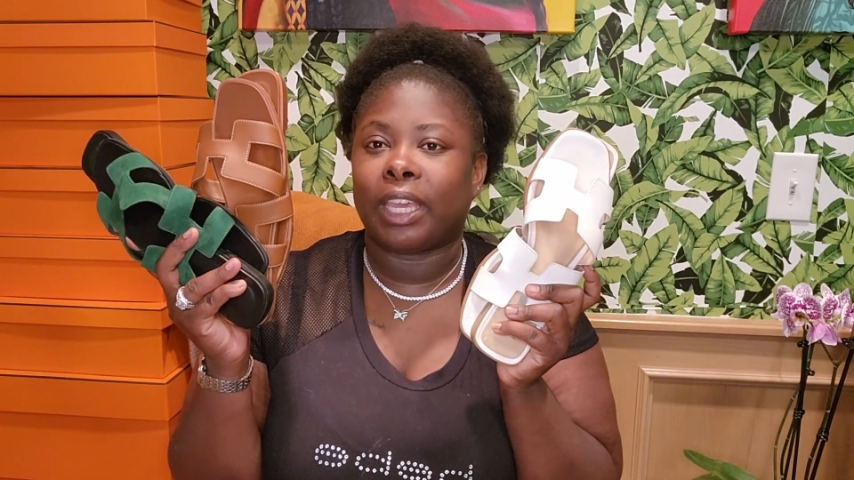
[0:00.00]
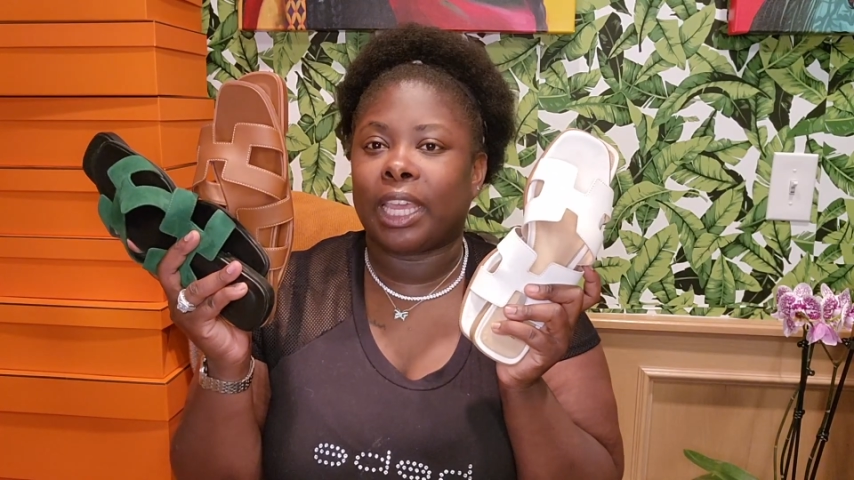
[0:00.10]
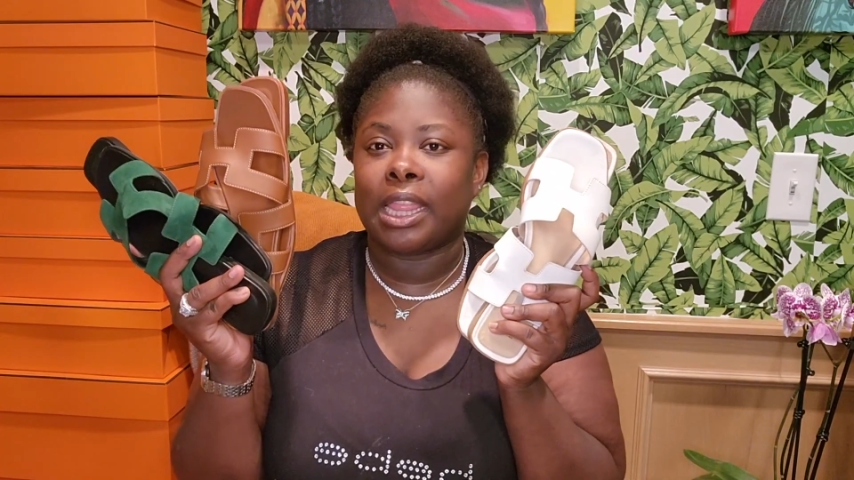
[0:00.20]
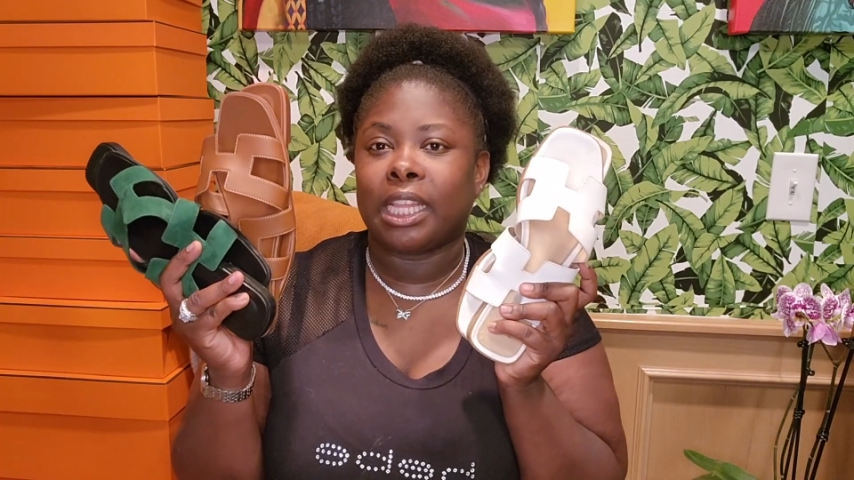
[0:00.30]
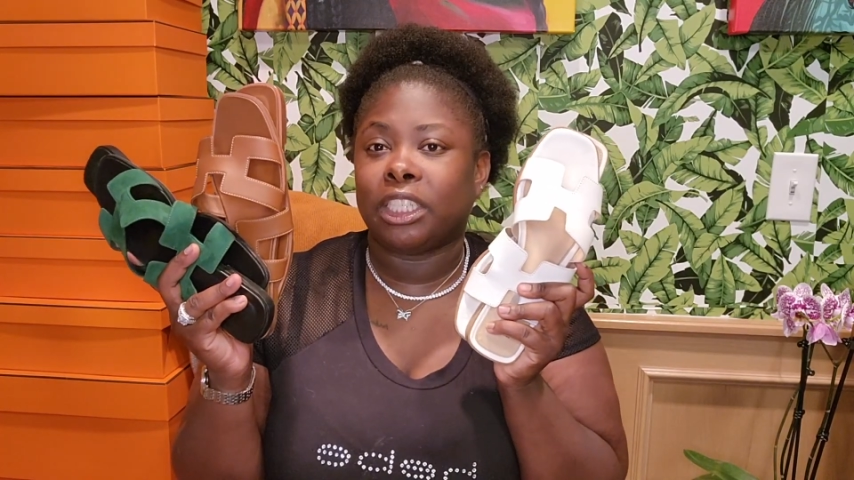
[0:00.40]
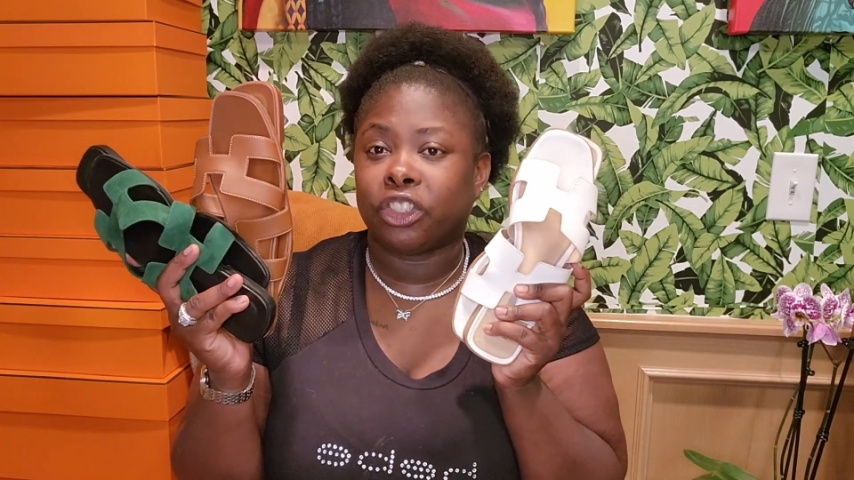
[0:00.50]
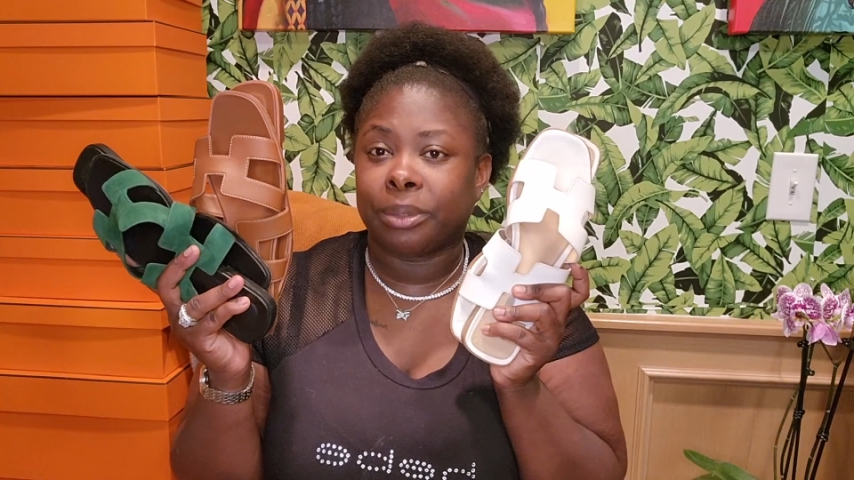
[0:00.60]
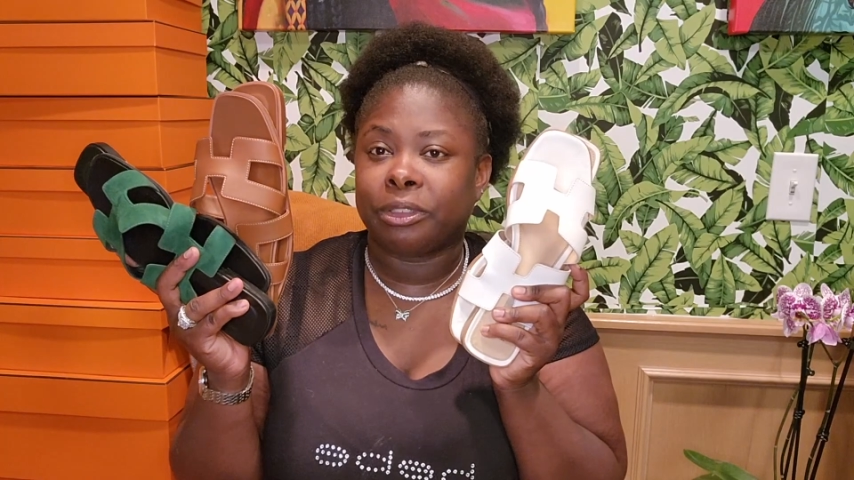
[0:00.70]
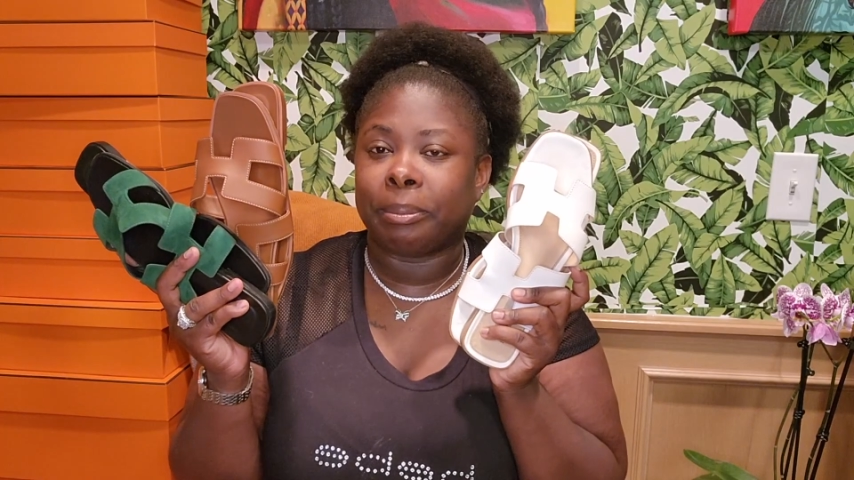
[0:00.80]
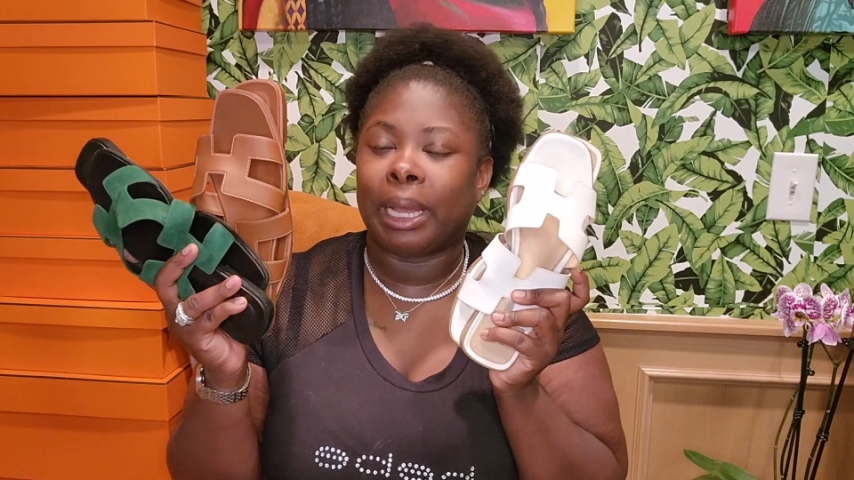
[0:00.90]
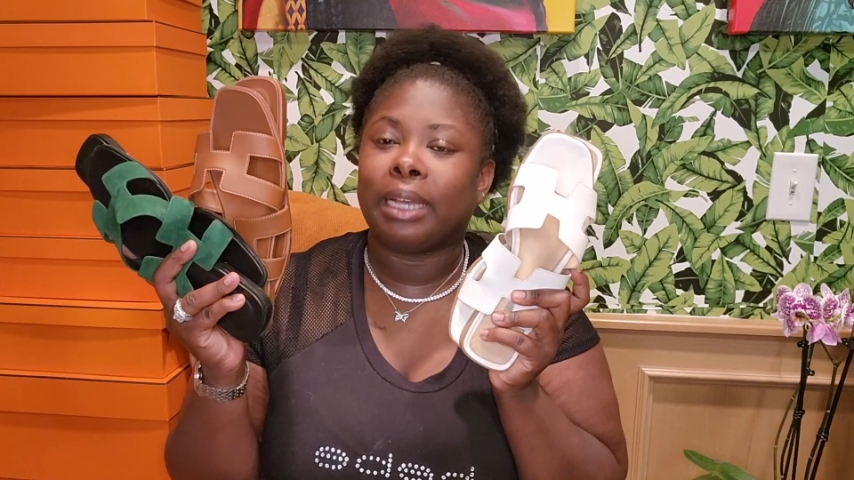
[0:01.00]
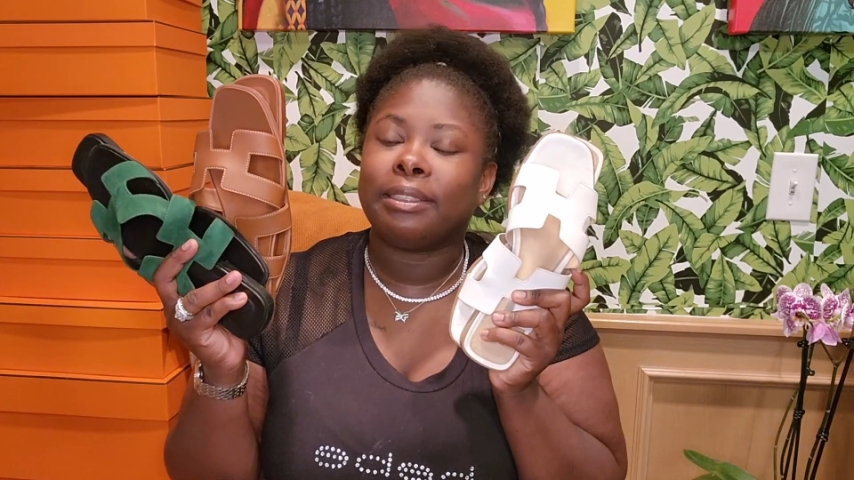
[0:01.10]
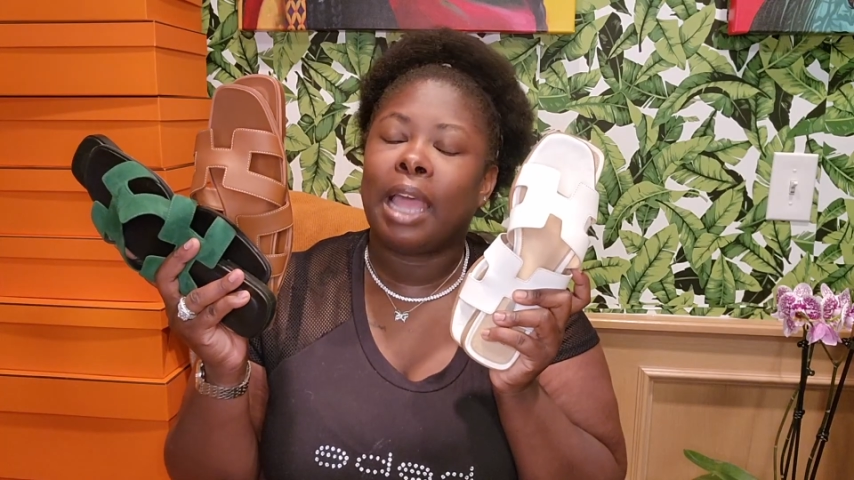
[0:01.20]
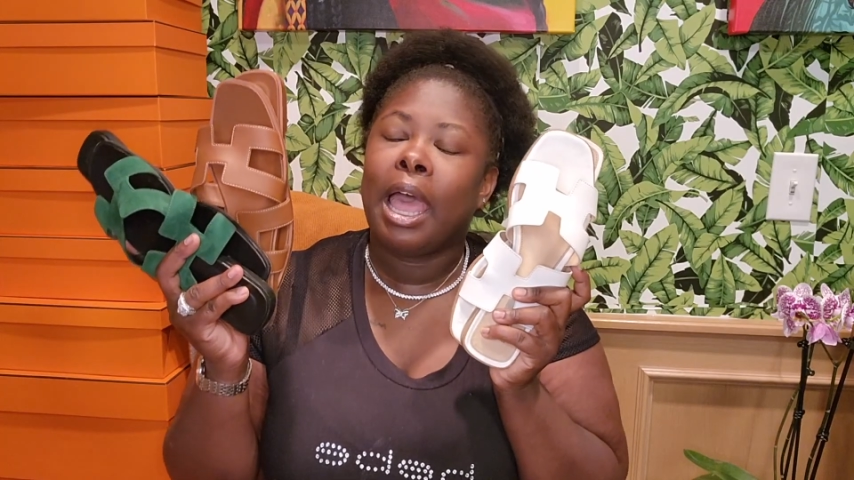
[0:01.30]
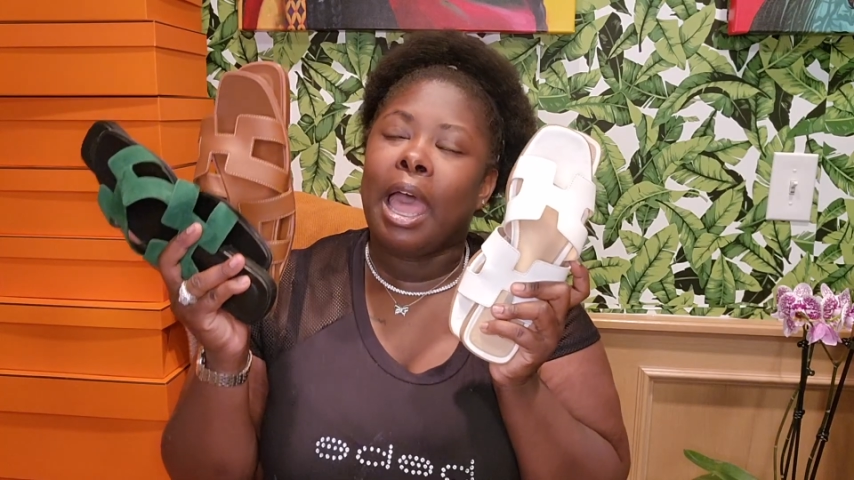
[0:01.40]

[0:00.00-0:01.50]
in the description box.